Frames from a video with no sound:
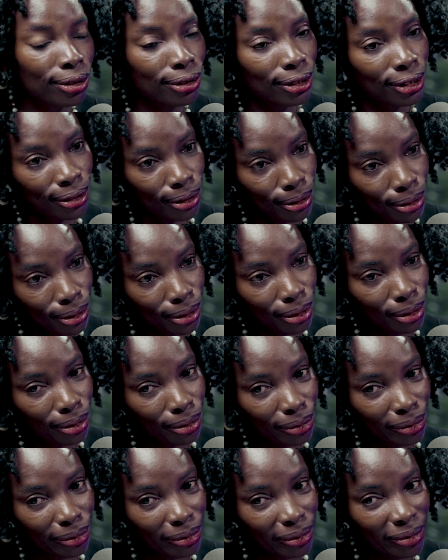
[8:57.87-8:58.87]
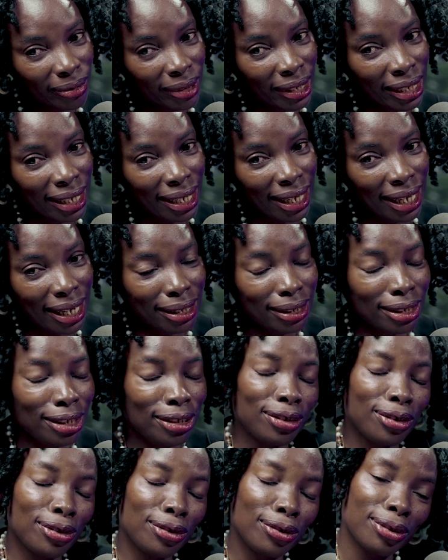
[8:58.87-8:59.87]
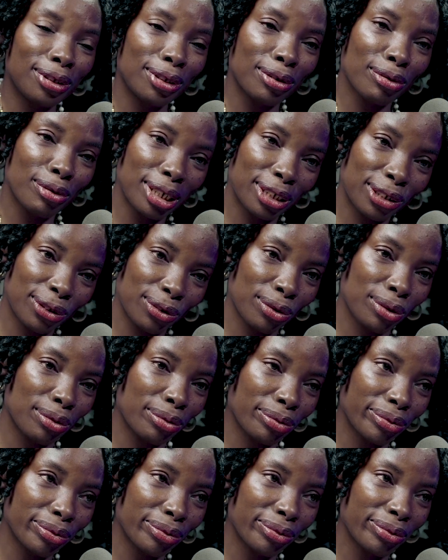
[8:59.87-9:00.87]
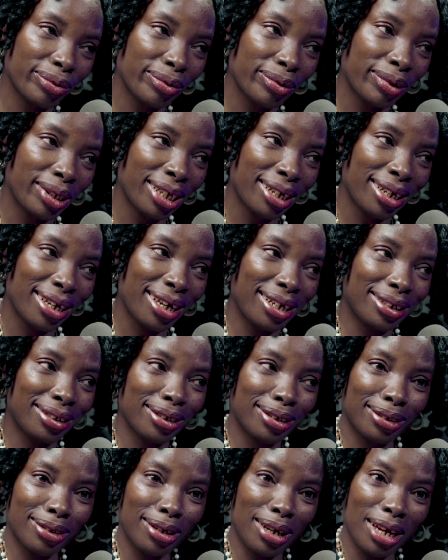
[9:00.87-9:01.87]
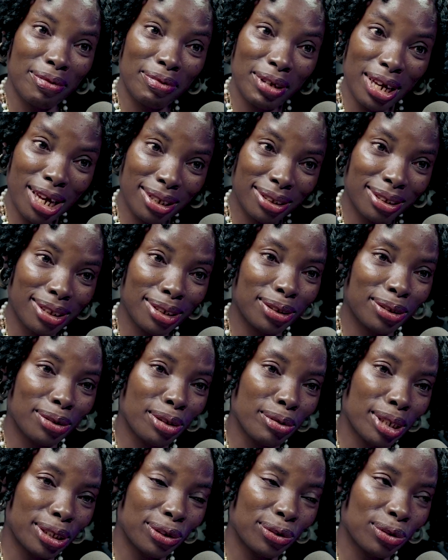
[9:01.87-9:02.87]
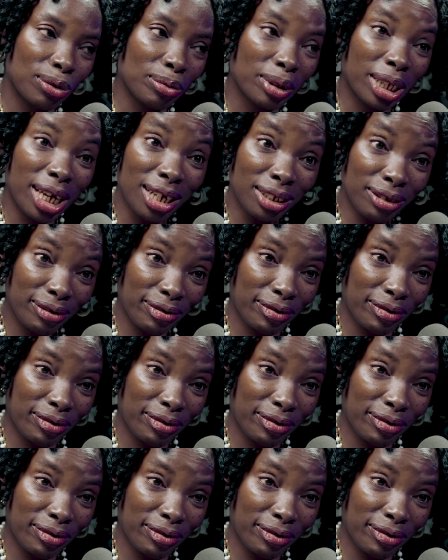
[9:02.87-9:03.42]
to school and needs to use the restroom and does not have access to a restroom can't